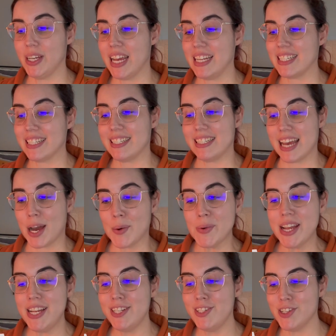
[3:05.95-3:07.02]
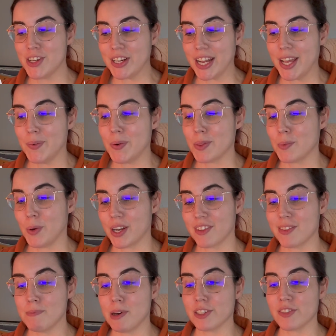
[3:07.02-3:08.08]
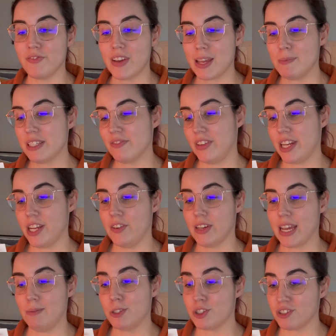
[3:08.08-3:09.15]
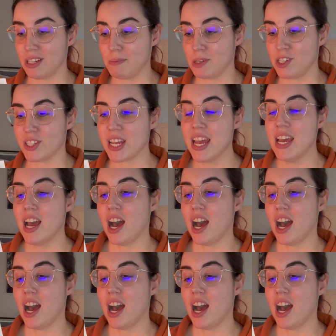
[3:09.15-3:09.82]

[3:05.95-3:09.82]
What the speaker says: get down and dirty with one of the most famous video game streamers